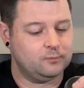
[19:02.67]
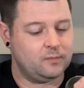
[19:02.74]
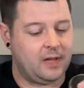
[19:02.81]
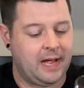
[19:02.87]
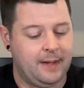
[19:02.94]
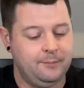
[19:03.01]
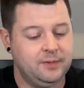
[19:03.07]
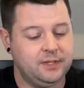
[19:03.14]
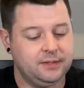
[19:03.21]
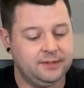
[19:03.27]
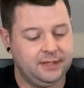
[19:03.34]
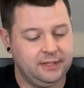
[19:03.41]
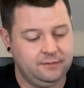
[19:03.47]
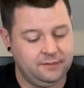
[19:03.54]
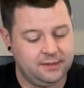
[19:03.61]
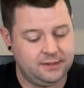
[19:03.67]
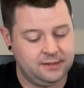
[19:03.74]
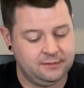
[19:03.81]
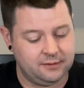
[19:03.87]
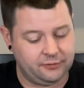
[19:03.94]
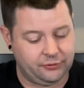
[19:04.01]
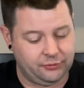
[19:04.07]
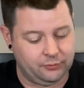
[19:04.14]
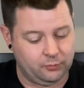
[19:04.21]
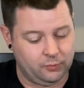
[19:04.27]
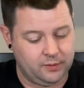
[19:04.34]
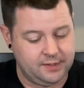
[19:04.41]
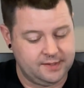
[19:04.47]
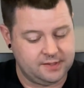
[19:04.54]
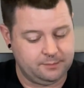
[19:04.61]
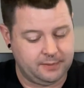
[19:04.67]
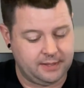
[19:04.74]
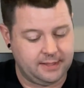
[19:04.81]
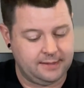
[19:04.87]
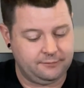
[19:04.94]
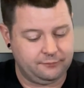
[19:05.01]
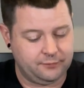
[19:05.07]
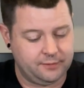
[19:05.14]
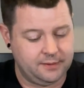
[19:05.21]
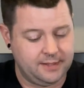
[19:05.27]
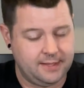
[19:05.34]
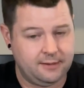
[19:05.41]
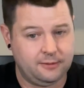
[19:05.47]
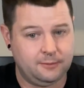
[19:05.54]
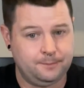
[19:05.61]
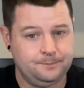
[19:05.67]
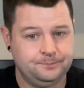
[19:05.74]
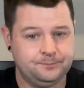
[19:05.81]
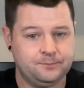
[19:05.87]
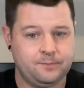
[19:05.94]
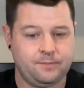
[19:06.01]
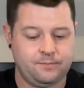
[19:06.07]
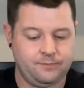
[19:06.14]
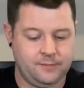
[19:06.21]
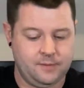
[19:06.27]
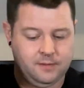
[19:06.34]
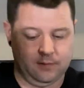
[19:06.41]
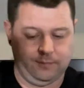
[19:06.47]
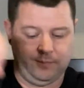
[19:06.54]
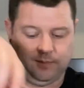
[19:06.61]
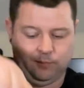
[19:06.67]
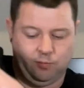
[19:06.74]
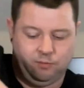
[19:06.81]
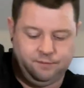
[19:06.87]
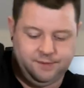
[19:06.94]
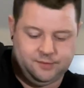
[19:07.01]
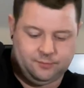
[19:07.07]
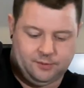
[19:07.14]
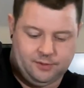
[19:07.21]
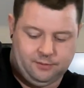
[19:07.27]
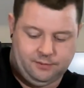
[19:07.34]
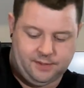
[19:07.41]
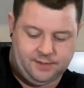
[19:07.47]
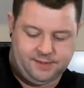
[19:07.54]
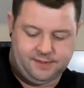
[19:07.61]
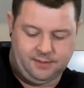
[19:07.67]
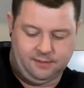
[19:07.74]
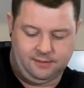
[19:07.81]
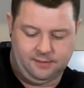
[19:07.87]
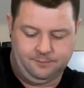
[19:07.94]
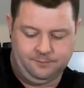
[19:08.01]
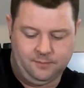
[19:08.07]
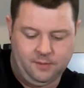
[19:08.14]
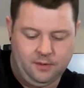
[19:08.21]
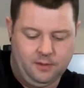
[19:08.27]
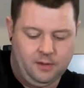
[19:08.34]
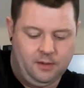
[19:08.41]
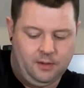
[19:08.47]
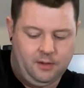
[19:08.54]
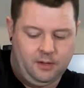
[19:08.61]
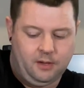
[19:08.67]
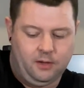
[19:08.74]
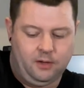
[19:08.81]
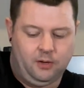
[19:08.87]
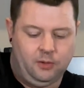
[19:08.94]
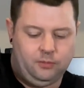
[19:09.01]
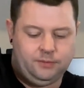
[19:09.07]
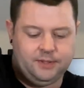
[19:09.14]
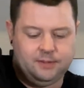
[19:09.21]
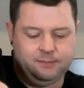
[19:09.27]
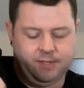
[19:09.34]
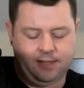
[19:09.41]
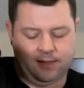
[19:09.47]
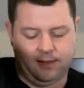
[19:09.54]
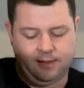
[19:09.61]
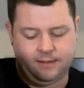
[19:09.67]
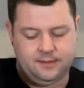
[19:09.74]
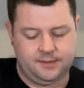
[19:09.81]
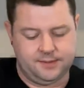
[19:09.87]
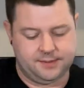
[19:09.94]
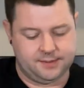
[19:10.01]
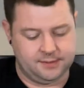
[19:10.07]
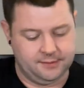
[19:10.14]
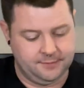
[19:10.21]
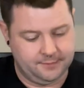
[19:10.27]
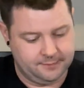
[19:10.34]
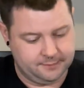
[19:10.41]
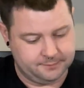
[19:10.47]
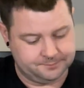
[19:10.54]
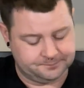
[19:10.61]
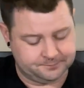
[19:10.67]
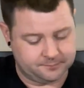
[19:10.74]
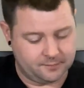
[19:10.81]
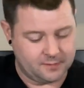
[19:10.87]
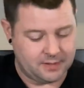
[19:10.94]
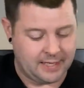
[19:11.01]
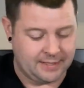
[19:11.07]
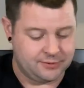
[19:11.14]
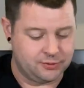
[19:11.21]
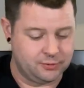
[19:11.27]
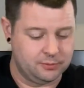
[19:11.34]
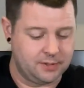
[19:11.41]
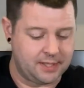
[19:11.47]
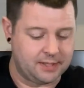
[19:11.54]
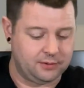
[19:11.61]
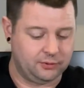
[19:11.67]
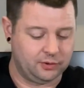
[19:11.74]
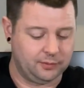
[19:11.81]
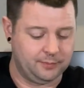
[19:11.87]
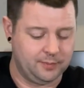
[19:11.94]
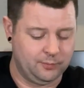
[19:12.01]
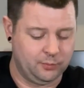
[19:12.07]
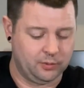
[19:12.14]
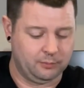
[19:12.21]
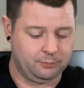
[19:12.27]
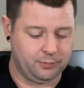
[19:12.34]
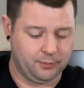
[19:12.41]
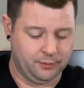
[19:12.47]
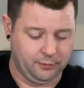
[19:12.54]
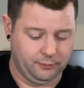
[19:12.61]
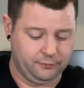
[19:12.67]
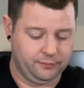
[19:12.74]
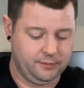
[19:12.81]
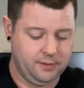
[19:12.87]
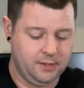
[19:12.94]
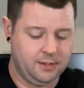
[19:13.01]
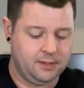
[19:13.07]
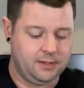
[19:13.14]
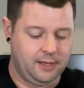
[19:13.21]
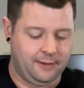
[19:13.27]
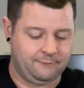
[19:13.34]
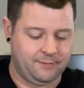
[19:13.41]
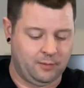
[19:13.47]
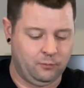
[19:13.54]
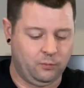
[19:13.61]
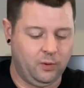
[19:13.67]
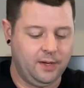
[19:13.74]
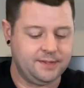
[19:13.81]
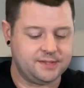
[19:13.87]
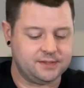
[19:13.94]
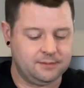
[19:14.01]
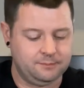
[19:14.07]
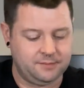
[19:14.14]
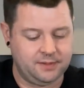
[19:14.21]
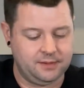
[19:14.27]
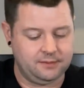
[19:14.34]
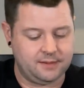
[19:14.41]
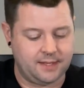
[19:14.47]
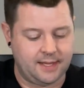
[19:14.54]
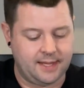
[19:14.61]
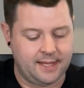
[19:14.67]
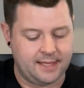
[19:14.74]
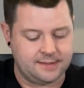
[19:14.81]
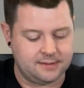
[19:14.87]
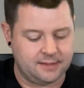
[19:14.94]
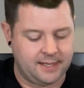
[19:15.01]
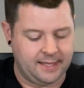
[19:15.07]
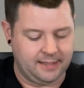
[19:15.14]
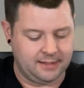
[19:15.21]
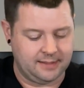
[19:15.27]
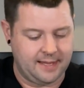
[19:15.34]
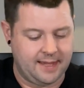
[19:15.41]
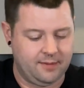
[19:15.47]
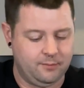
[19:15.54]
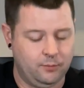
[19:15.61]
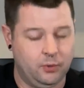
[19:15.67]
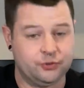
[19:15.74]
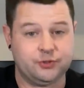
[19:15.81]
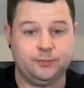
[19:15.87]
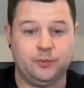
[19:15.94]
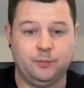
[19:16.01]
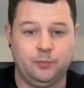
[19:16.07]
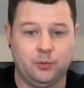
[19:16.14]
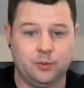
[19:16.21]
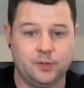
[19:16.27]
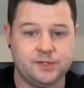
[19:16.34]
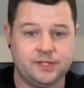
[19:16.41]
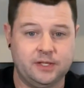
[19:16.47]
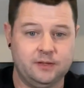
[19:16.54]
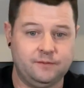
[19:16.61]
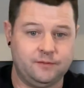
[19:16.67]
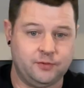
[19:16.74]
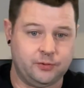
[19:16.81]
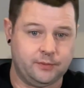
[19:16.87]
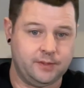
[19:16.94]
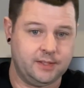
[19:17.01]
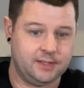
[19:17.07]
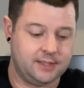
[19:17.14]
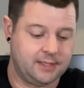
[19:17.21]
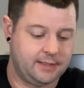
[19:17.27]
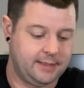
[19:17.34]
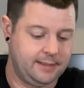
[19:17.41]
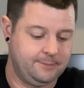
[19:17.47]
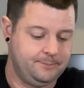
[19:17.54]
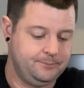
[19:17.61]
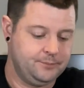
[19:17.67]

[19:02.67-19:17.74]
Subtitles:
going to leave it in the 3 spot for now. Let me move these where you can see them. Only because I do like a little bit more proof. If I want something that I can have multiple pours of during a night,